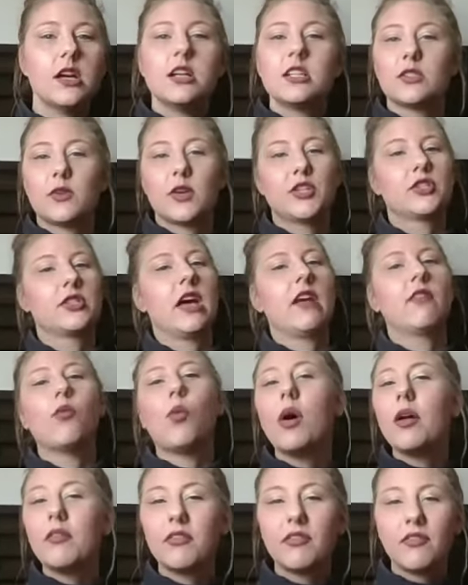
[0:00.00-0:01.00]
So I just have
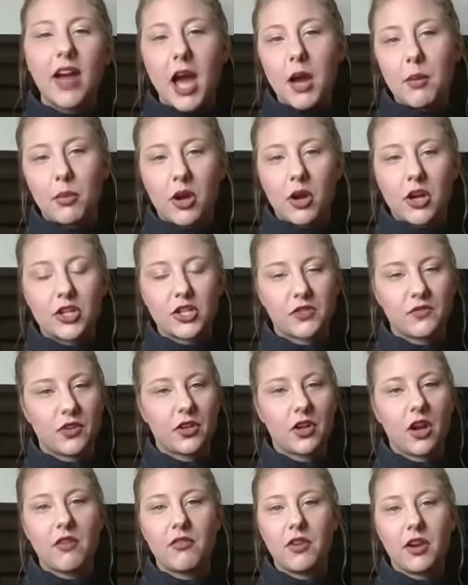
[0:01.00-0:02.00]
one fat brush for
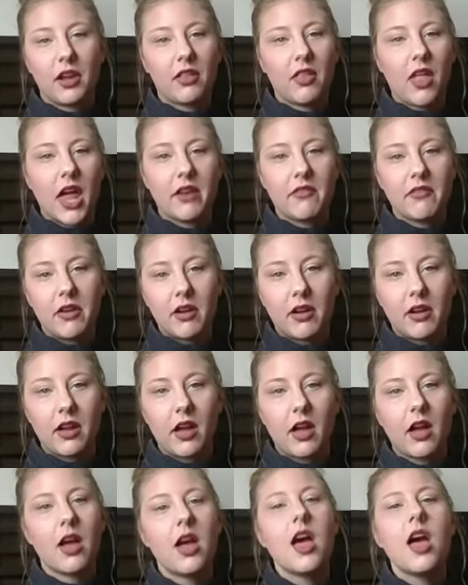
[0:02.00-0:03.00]
covering a lot of
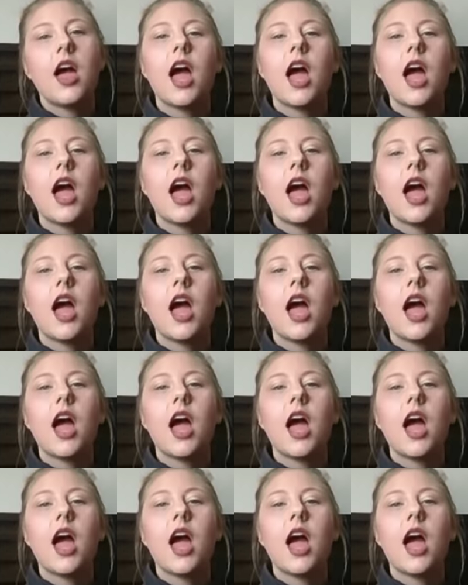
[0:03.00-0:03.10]
area,